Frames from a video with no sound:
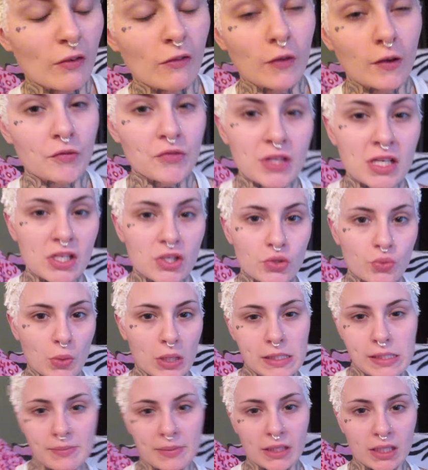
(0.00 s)

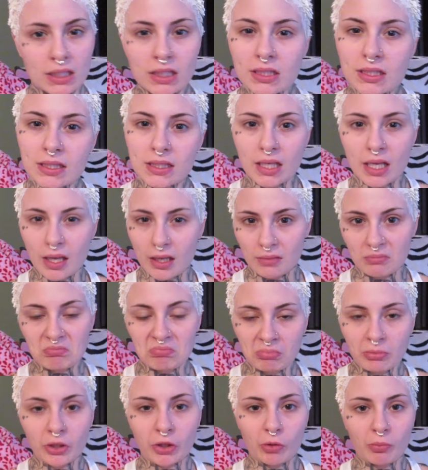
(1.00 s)
15-20 minutes and
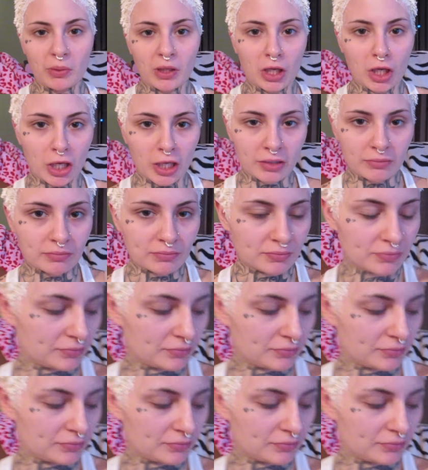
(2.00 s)
it'll be good.